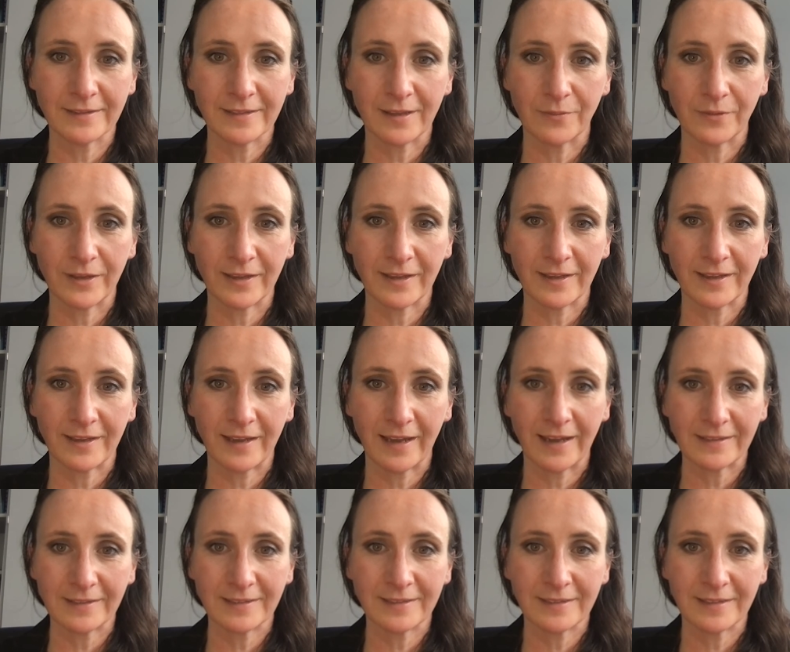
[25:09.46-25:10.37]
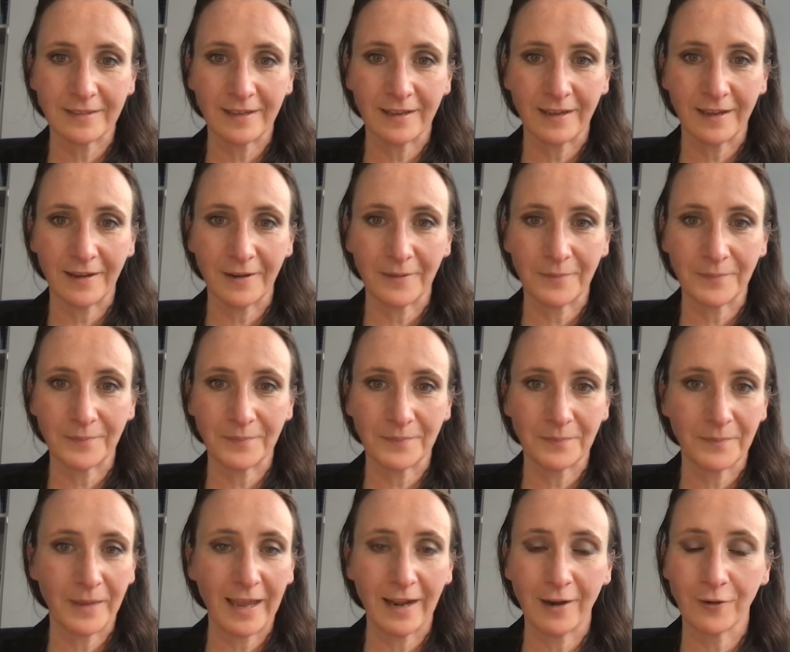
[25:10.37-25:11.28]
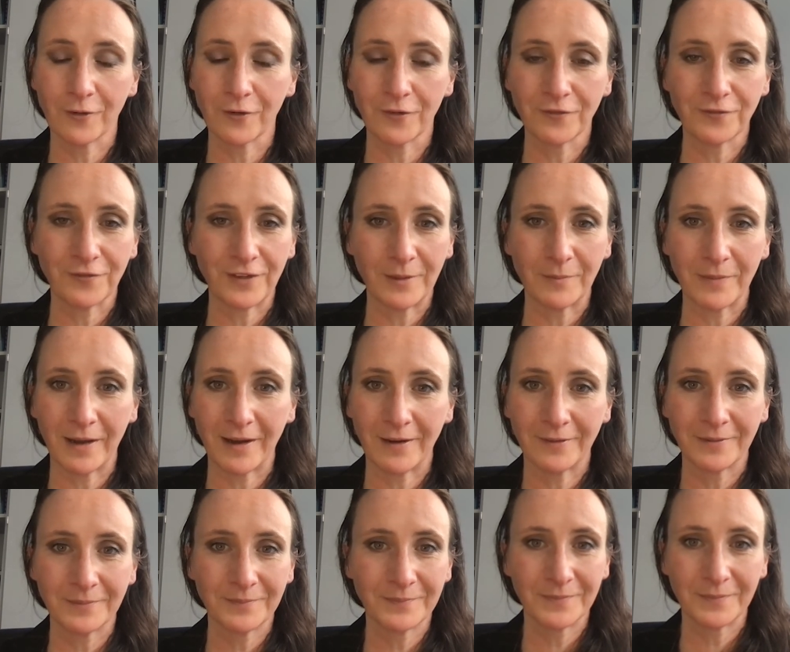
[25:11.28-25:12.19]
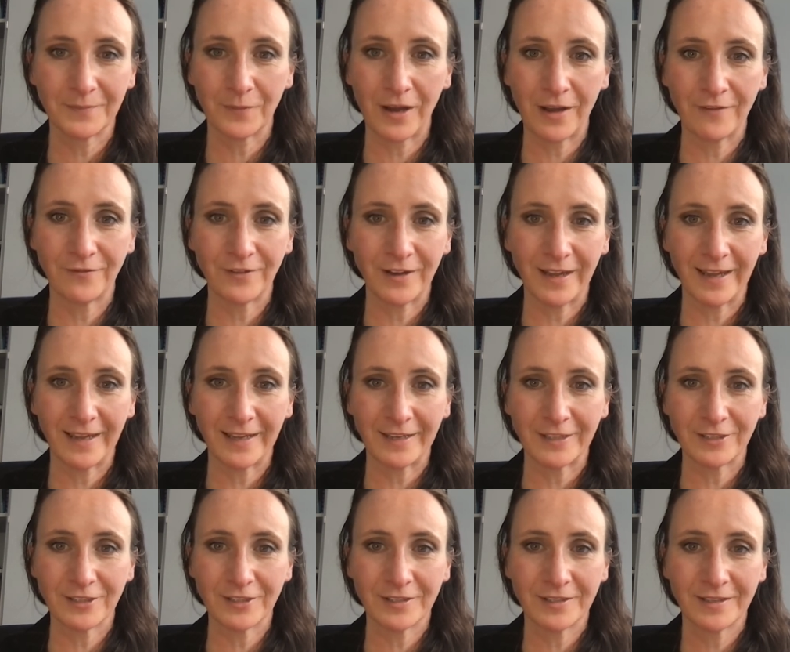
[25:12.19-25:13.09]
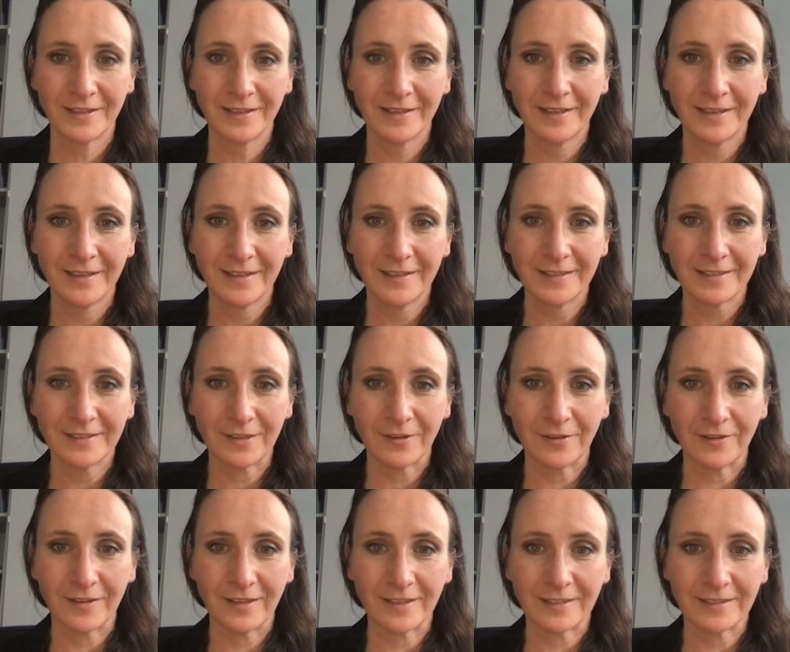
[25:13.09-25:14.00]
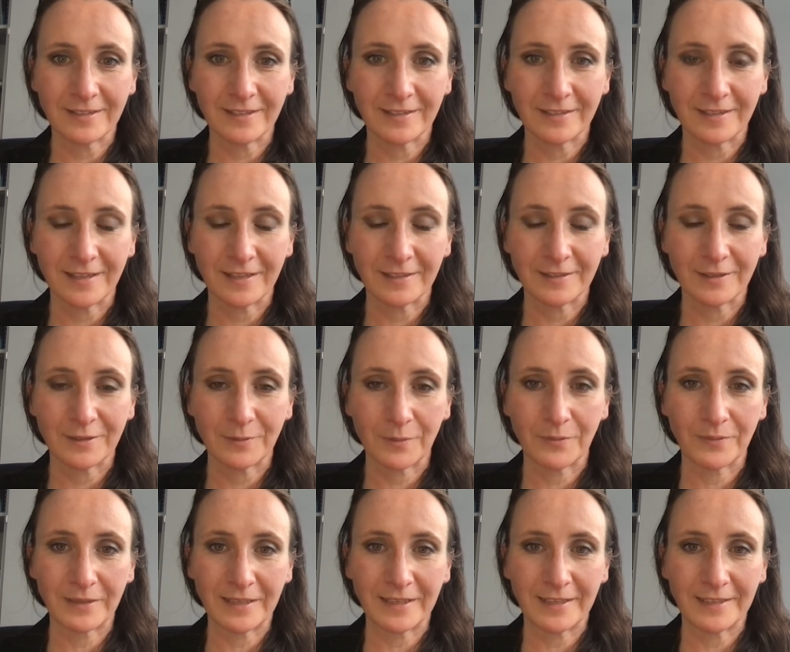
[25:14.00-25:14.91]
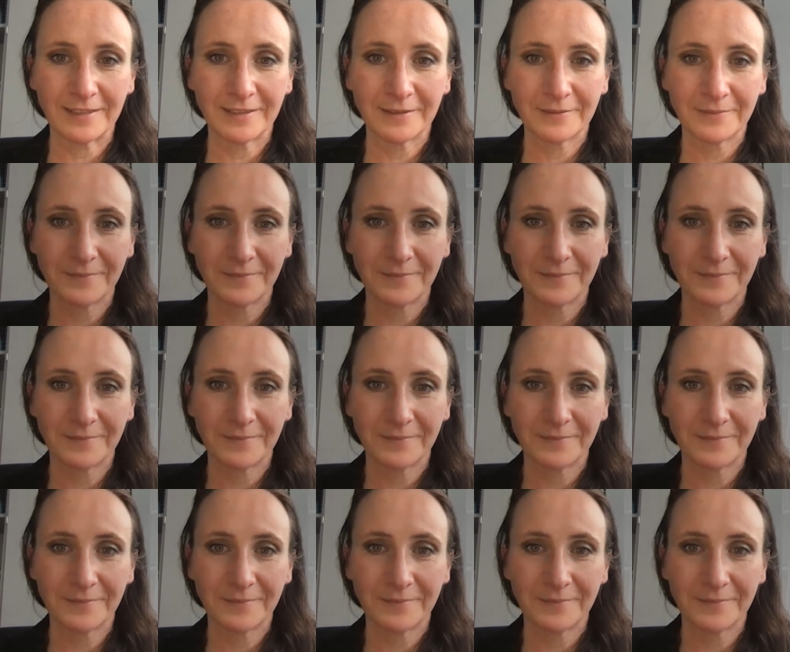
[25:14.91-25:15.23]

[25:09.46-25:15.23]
that we can get, male or female, whatever age. So this is what we need.